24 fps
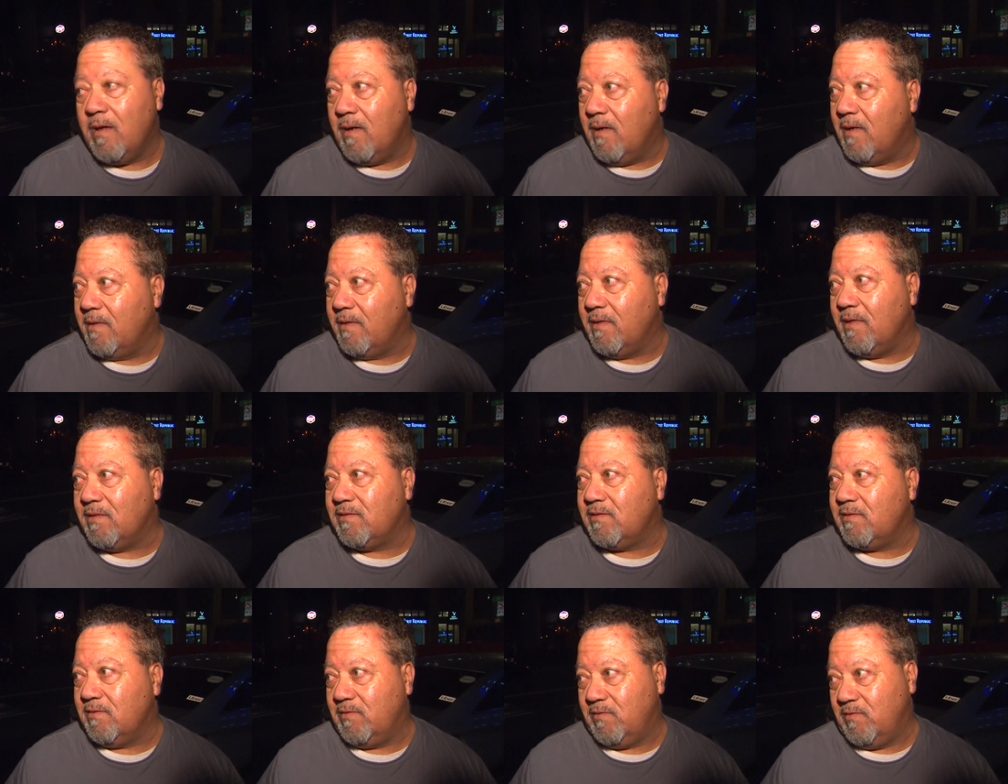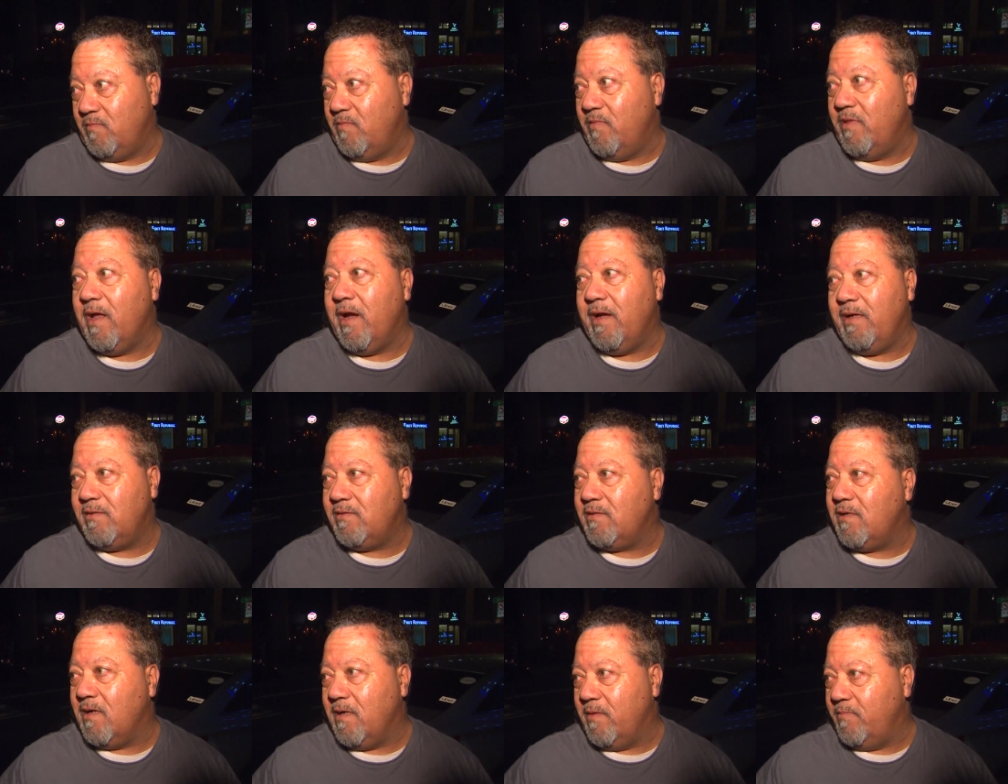I guess it's
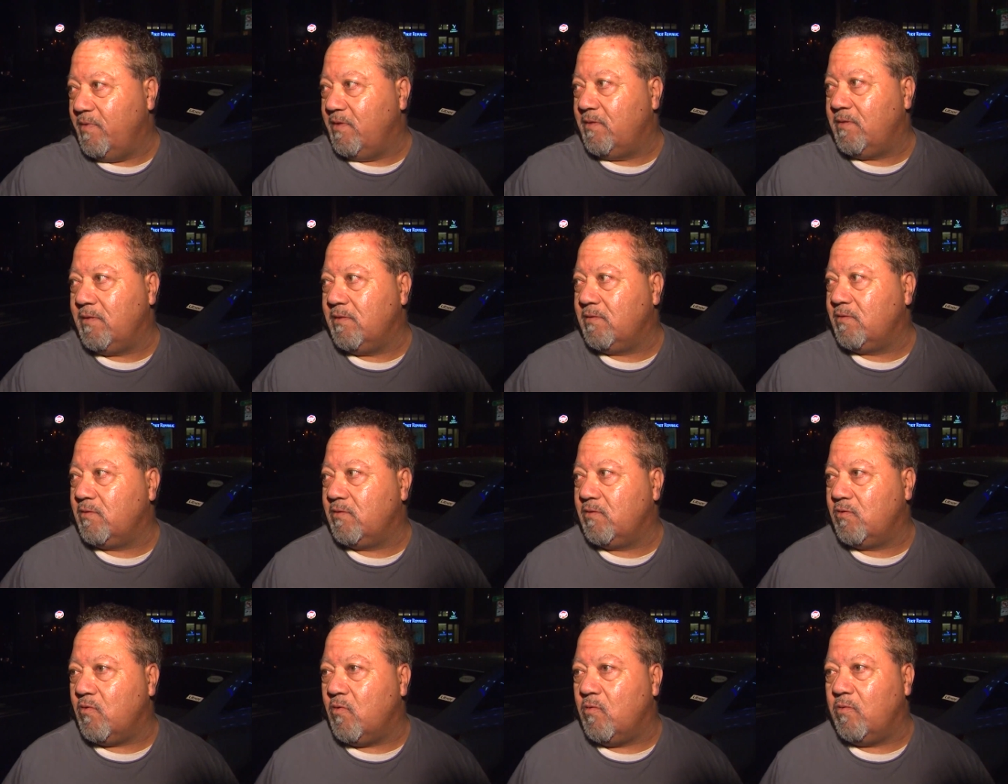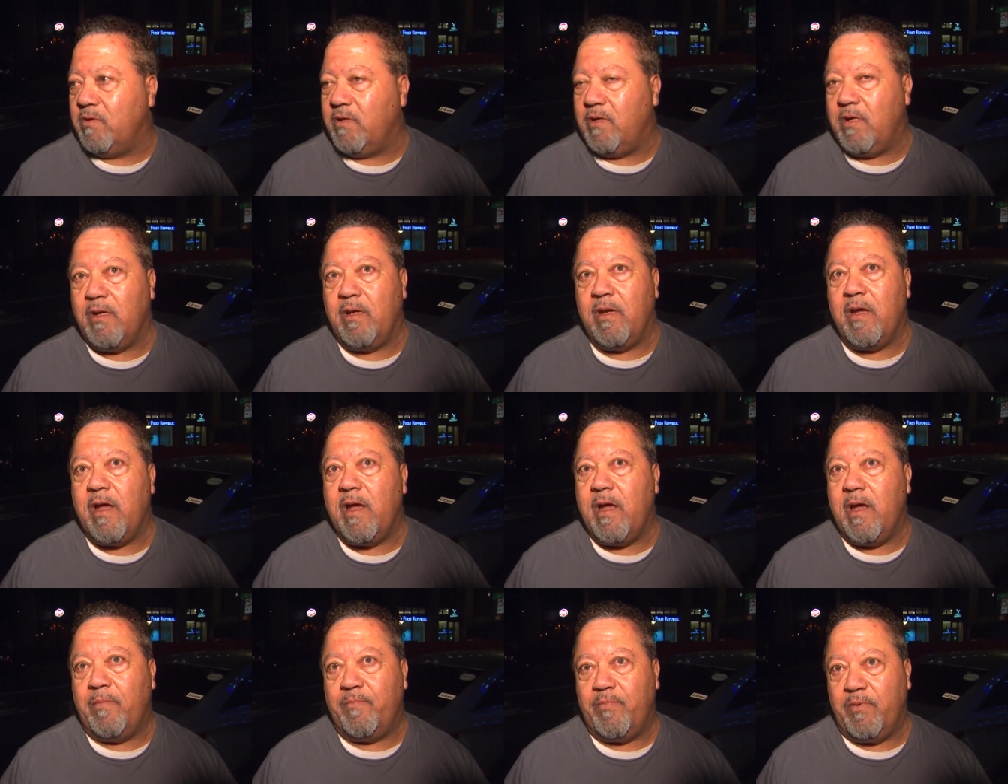nighttime that this is only going to
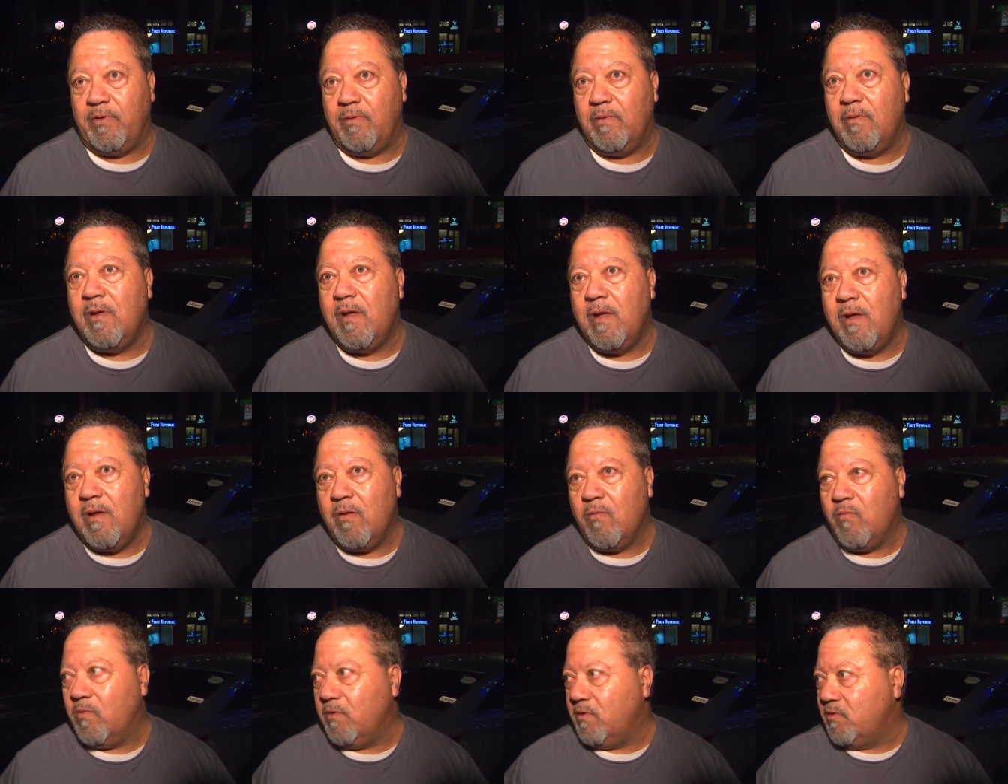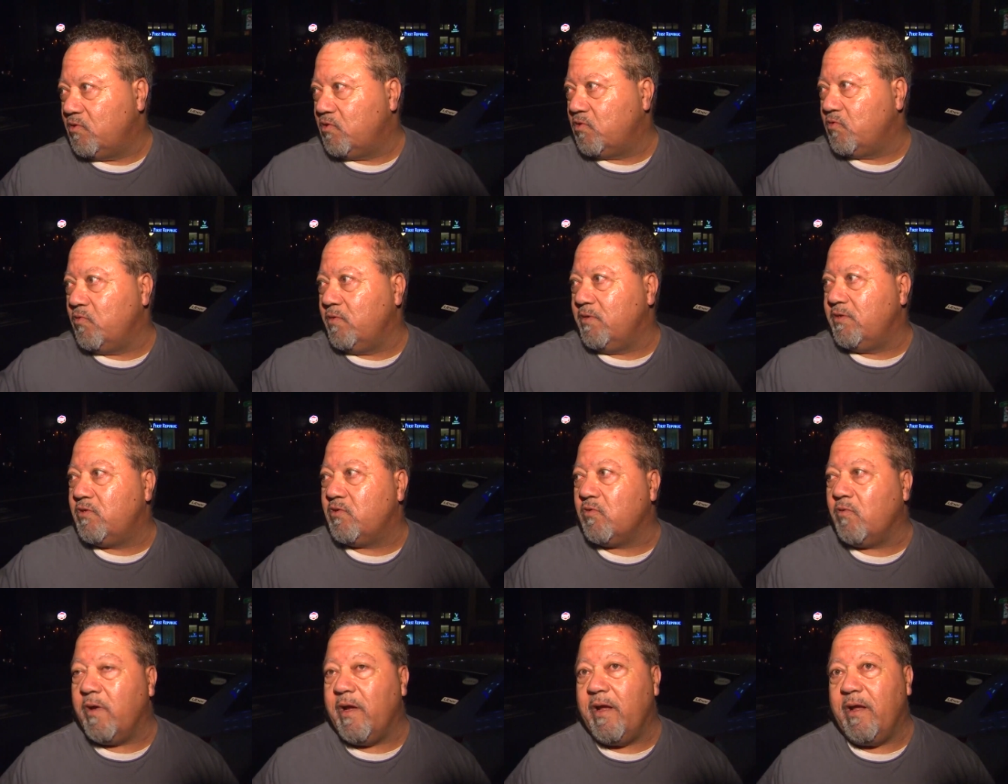happen when the
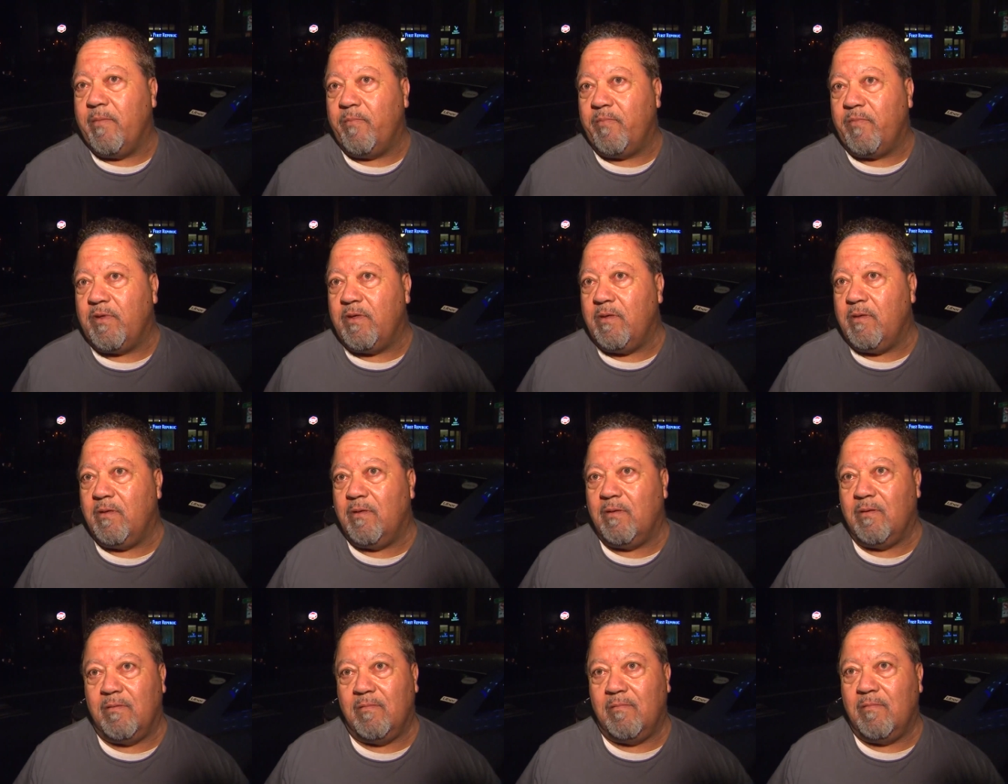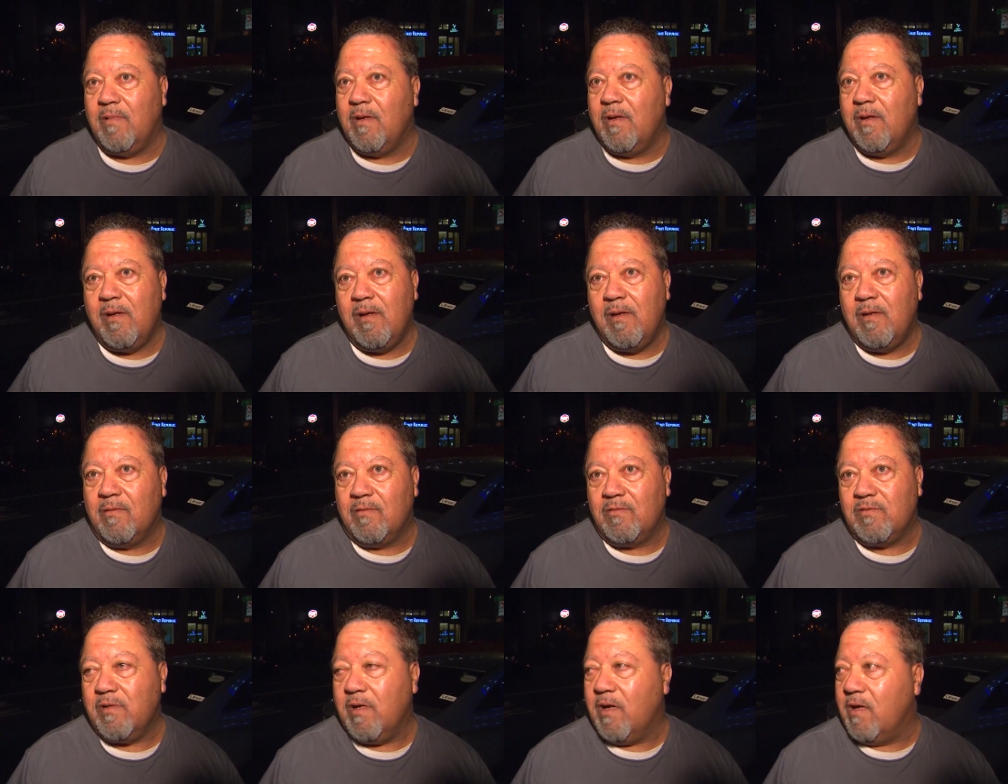streets are empty and
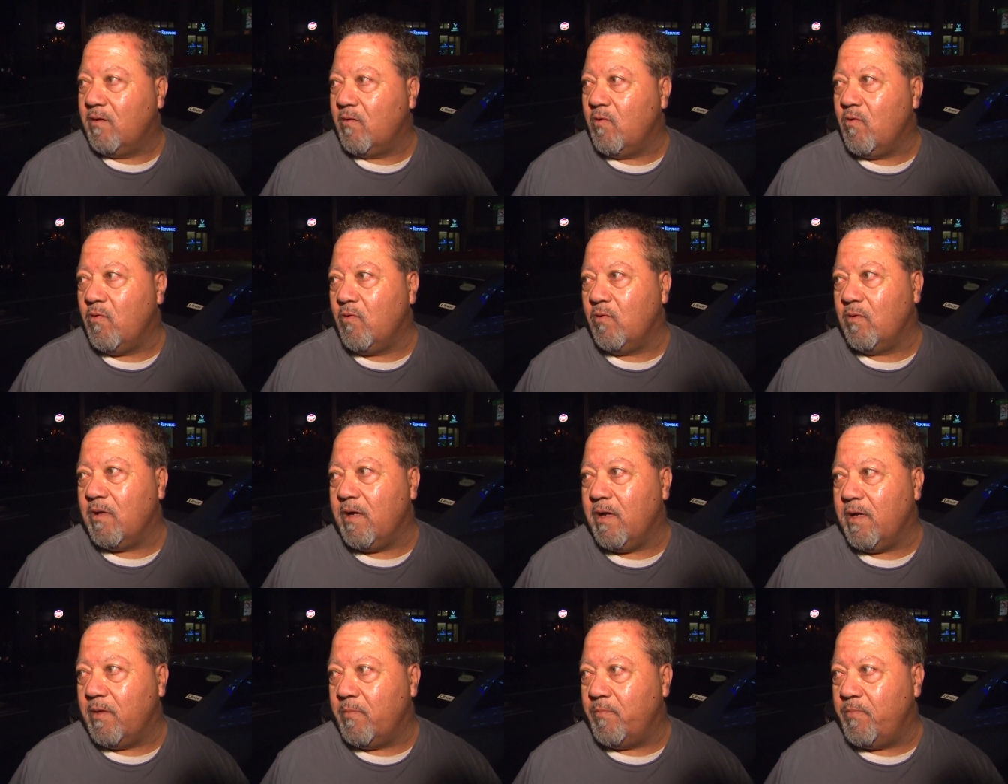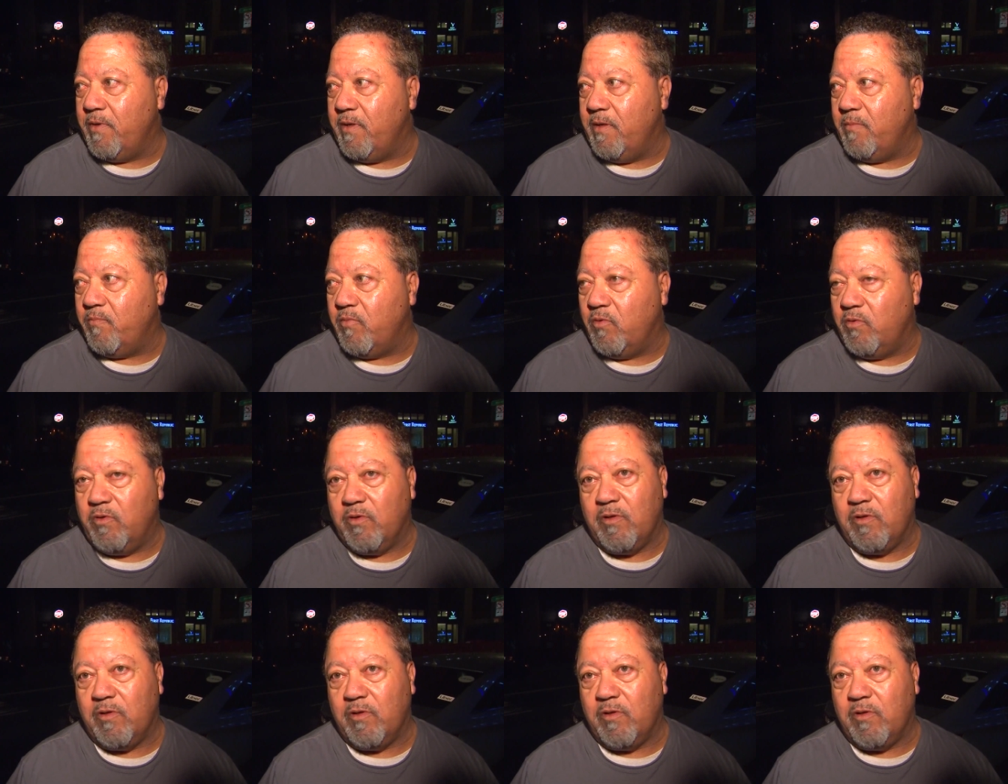it's not a whole lot of people.